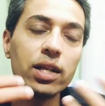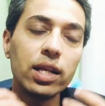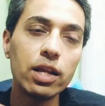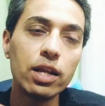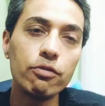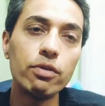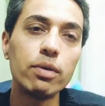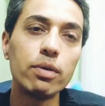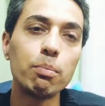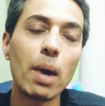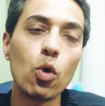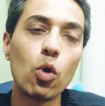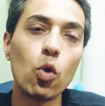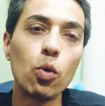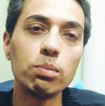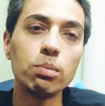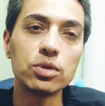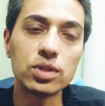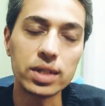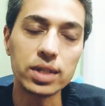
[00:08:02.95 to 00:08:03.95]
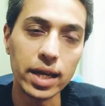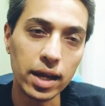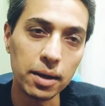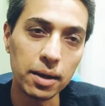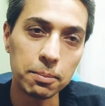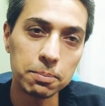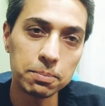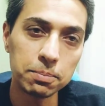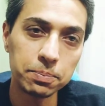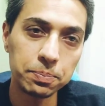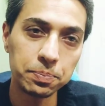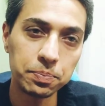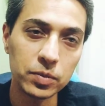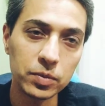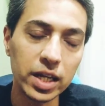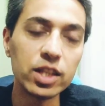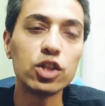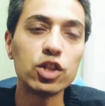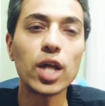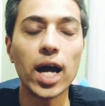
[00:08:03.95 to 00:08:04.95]
live in my homestay
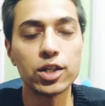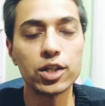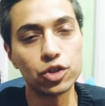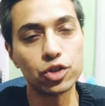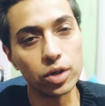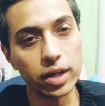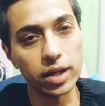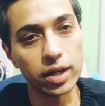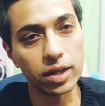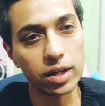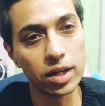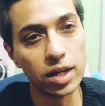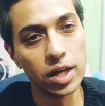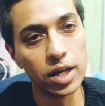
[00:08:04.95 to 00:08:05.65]
in Darjeeling.